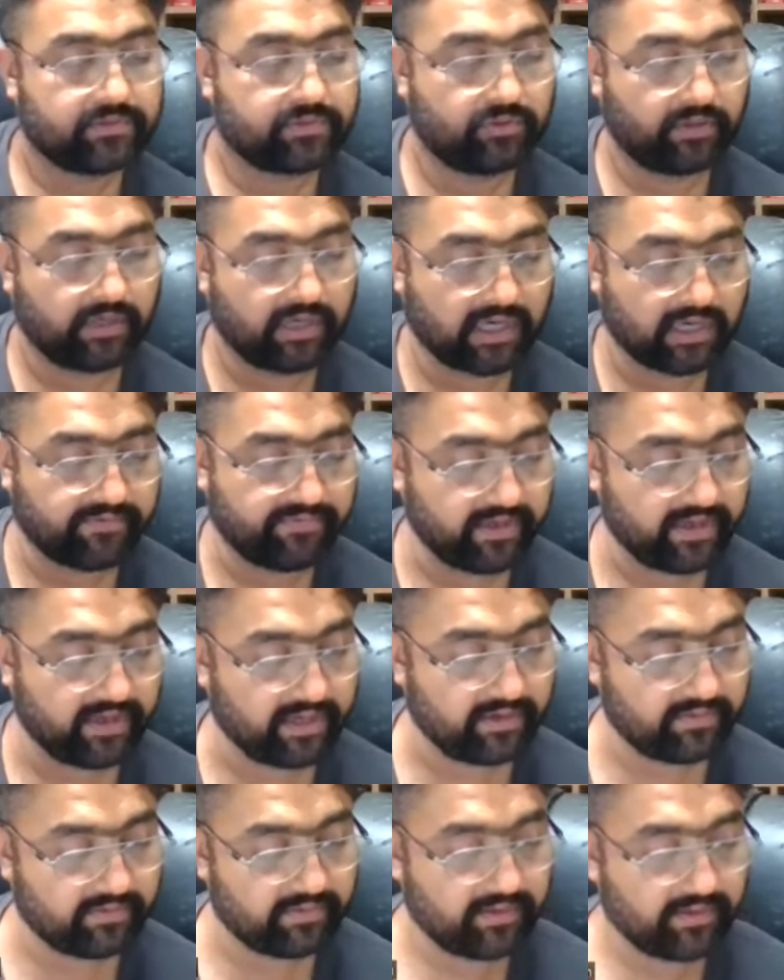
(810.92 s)
So Harvey
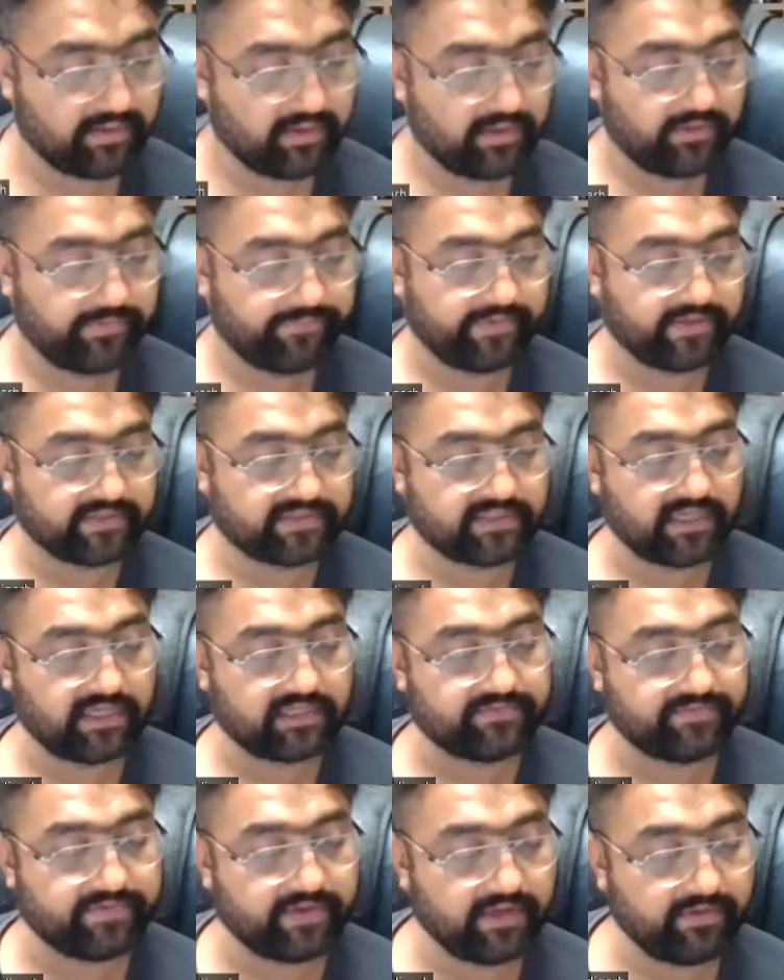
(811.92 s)
and Vesey
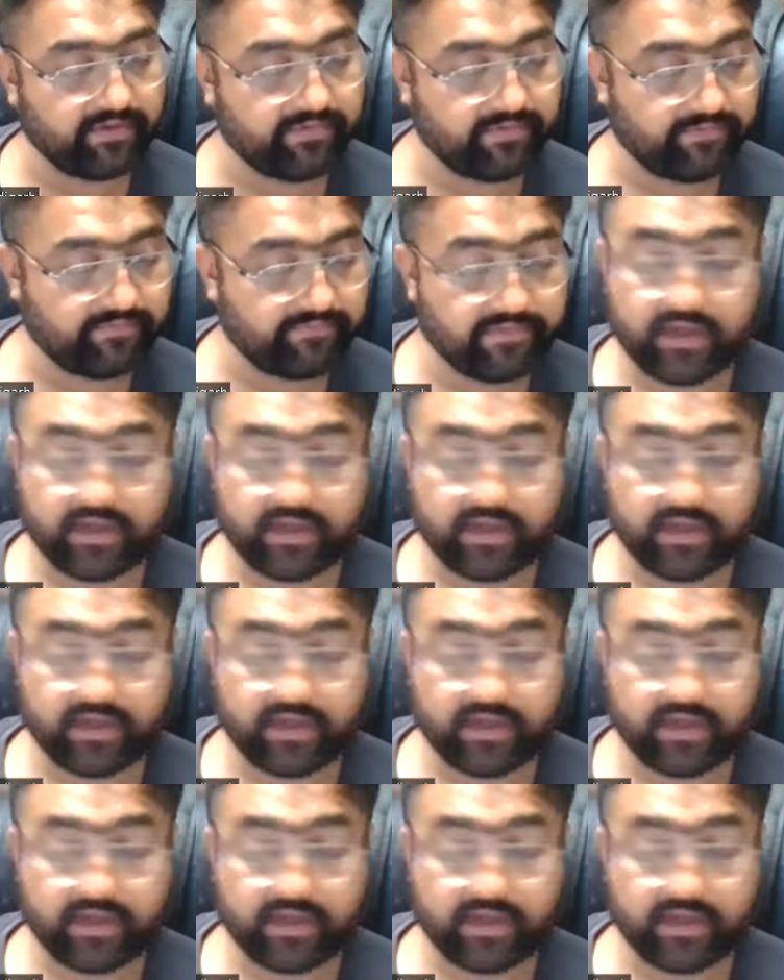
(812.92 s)
is very